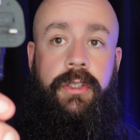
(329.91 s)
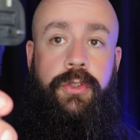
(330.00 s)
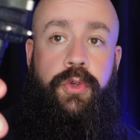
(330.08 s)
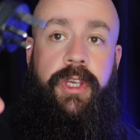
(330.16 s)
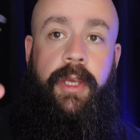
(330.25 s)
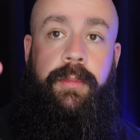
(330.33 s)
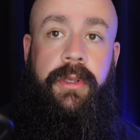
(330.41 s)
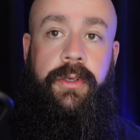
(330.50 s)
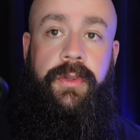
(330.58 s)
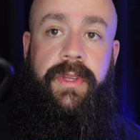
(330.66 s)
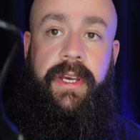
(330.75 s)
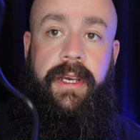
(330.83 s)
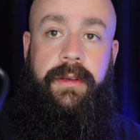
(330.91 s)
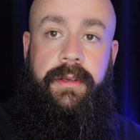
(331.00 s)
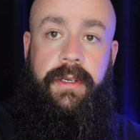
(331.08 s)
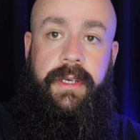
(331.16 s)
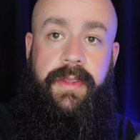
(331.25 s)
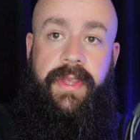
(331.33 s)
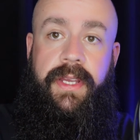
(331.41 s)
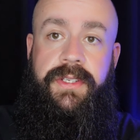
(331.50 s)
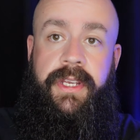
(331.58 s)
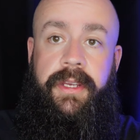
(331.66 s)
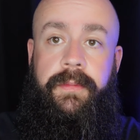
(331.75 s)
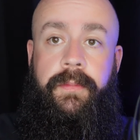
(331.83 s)
UK plug on that, and
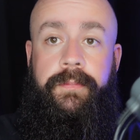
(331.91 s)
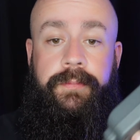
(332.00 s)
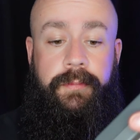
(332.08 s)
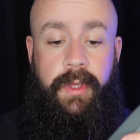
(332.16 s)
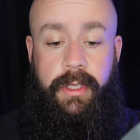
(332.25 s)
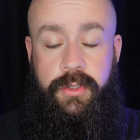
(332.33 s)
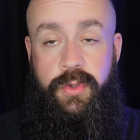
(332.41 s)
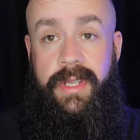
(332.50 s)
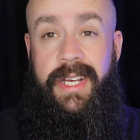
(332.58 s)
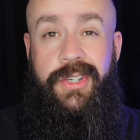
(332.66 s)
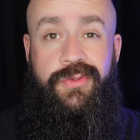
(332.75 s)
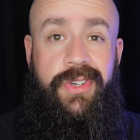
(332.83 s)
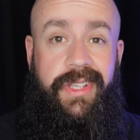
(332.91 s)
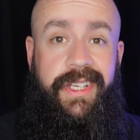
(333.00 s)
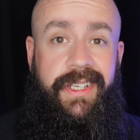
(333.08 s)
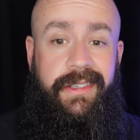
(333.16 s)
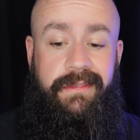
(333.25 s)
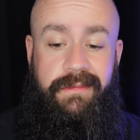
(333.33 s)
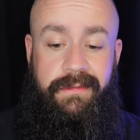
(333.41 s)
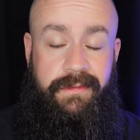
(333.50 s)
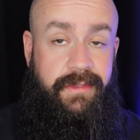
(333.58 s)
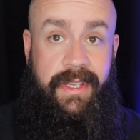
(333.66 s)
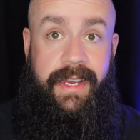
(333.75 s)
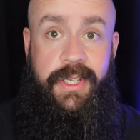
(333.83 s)
that's it. So that is
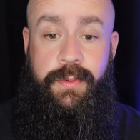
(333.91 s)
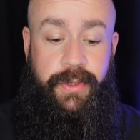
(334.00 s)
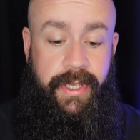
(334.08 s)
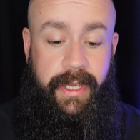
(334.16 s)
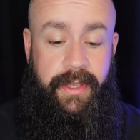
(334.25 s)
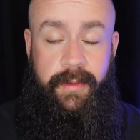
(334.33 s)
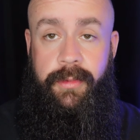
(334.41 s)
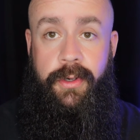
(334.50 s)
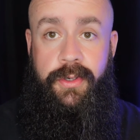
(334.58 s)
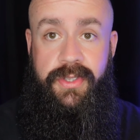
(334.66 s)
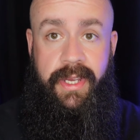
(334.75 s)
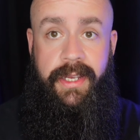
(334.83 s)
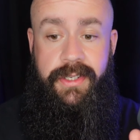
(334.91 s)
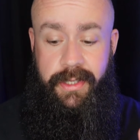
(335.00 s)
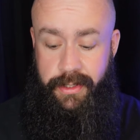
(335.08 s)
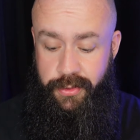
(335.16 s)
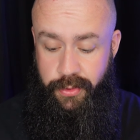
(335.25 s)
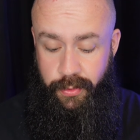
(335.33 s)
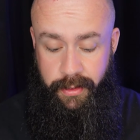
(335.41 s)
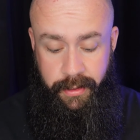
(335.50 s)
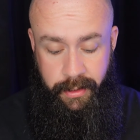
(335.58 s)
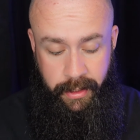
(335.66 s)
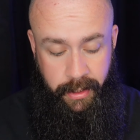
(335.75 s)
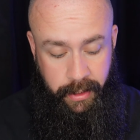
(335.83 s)
what you get in the box, that is the controller.
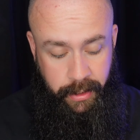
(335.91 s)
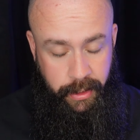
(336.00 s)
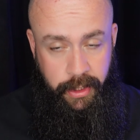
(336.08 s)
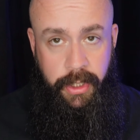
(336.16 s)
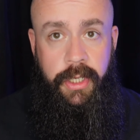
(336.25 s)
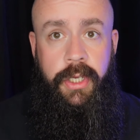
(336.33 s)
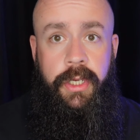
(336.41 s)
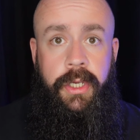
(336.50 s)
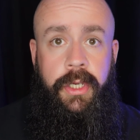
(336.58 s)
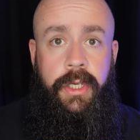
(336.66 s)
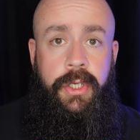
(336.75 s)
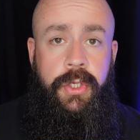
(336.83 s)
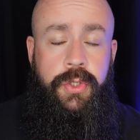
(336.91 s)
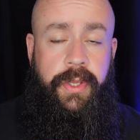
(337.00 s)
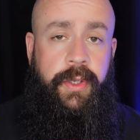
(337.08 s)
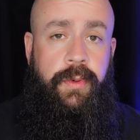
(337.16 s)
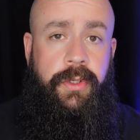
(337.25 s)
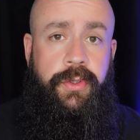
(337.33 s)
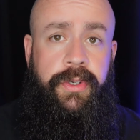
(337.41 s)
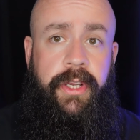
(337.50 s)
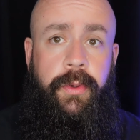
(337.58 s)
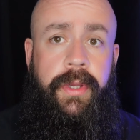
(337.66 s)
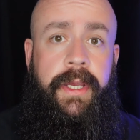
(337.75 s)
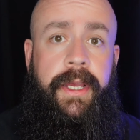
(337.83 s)
So I think what I'll do
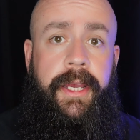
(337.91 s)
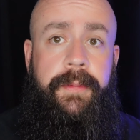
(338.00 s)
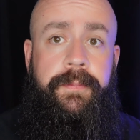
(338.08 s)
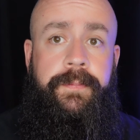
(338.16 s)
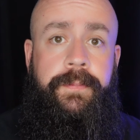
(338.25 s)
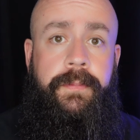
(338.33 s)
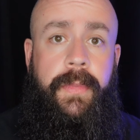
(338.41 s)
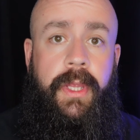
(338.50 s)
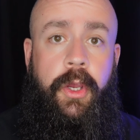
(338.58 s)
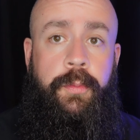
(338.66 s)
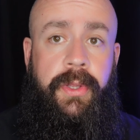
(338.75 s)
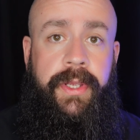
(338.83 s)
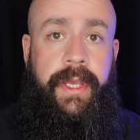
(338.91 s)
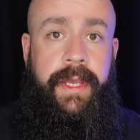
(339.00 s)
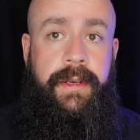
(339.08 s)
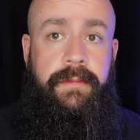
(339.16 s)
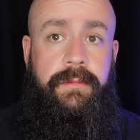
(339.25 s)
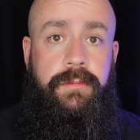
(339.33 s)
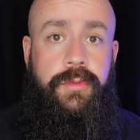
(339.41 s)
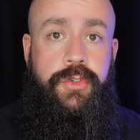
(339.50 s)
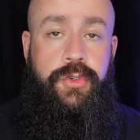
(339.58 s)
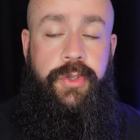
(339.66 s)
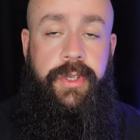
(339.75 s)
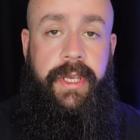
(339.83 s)
now, I'll plug it in,
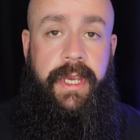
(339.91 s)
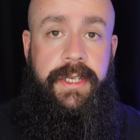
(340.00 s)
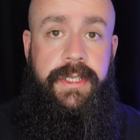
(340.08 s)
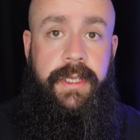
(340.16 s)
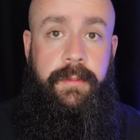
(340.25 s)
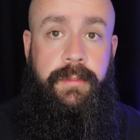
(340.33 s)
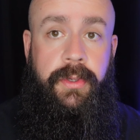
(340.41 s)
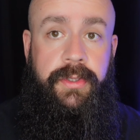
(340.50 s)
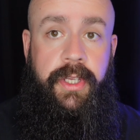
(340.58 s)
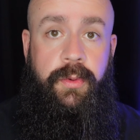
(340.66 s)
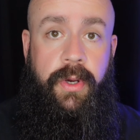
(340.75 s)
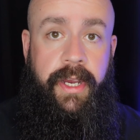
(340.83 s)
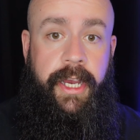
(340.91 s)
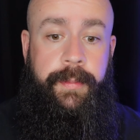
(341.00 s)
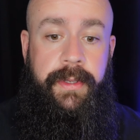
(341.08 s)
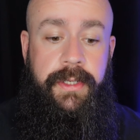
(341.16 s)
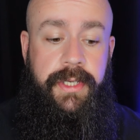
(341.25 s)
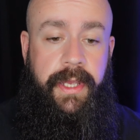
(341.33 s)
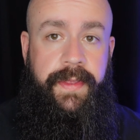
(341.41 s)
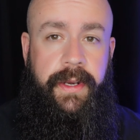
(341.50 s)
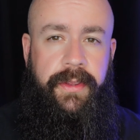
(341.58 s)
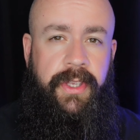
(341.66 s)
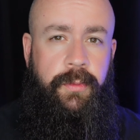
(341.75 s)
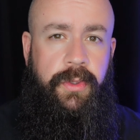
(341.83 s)
show you guys that plugged in what happens, and then I
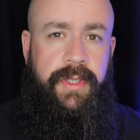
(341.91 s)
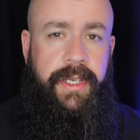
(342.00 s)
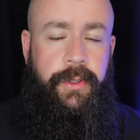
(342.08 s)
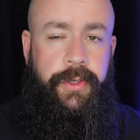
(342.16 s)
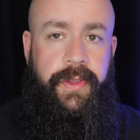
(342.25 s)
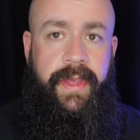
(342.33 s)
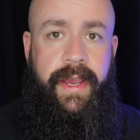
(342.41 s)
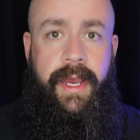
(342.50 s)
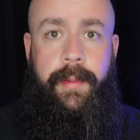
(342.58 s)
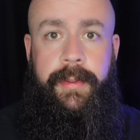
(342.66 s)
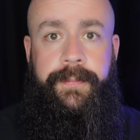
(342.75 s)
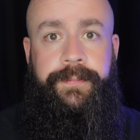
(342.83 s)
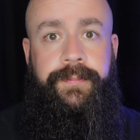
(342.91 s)
think we'll take a look at the app,